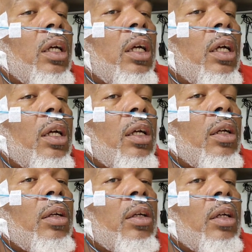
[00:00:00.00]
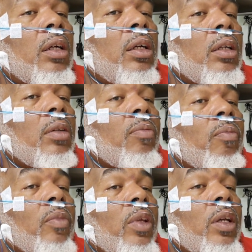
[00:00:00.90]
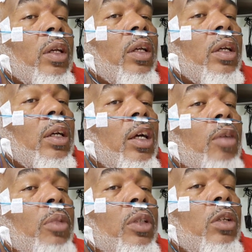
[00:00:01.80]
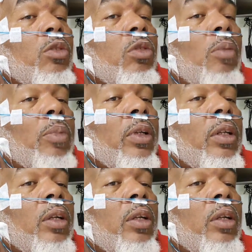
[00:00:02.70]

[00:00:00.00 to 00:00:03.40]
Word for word: Uh, I missed the trumpet